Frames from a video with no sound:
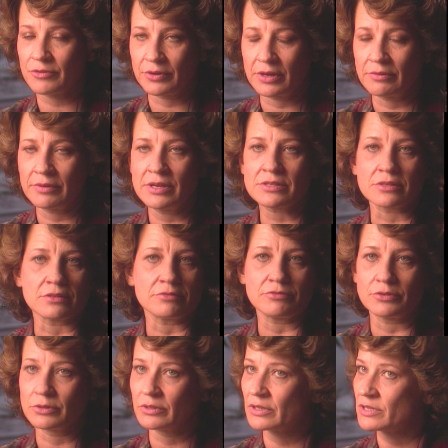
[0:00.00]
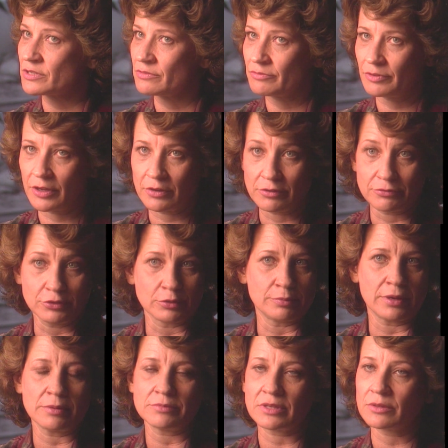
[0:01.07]
for any reason, the fuel doesn't flow, a fuel
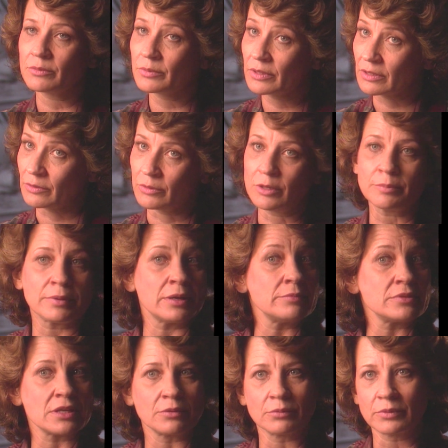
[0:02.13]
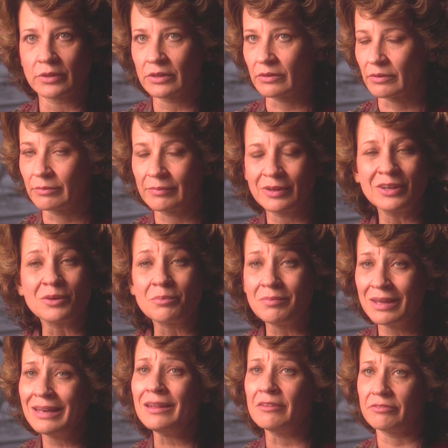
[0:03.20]
pump doesn't work, an oil pump doesn't work, or, you know,
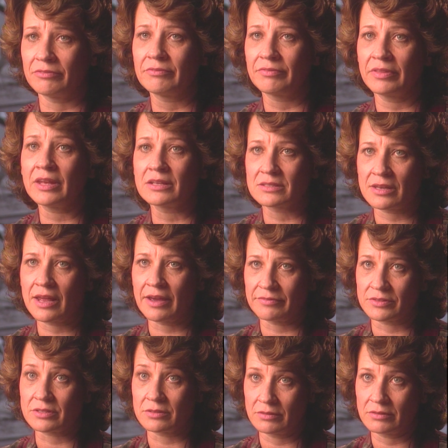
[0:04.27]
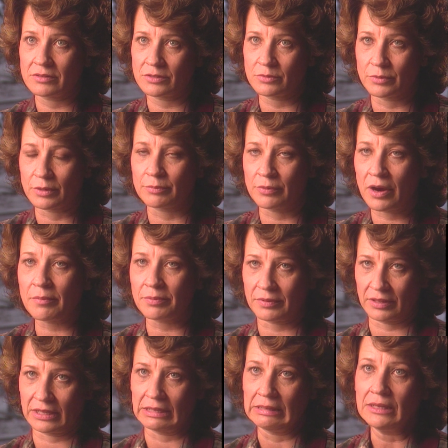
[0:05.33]
many things that have to work
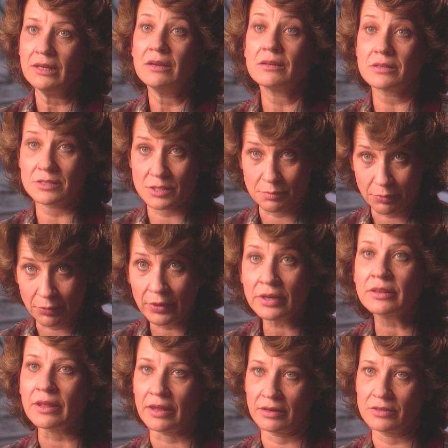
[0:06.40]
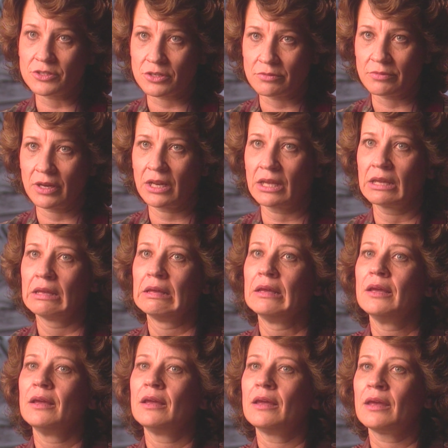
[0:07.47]
properly to support that engine running,
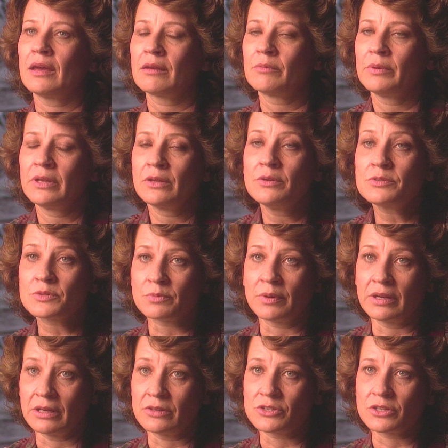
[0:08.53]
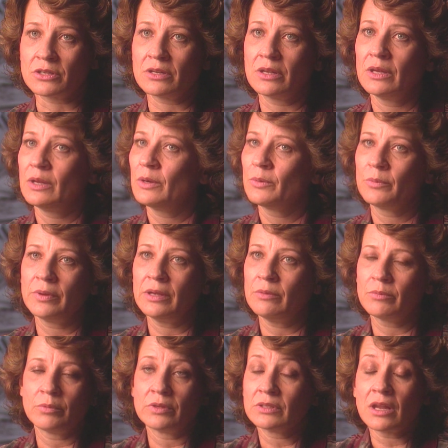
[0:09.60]
and we lose one engine, we
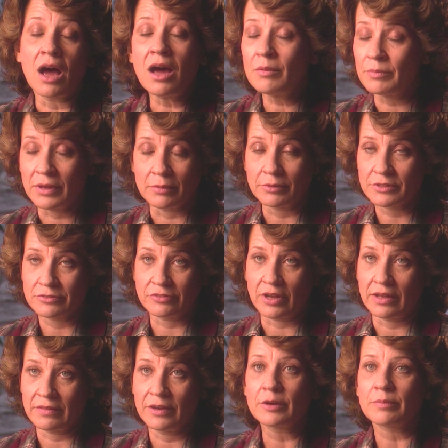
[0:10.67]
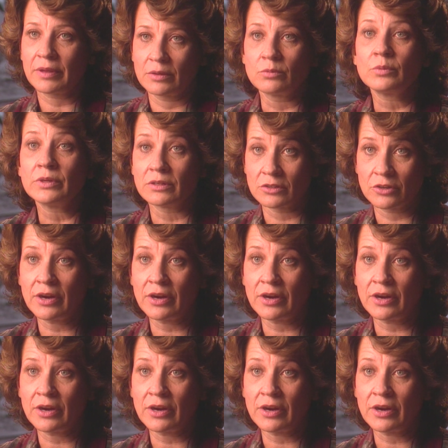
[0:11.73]
will not be able to fly. The airplane will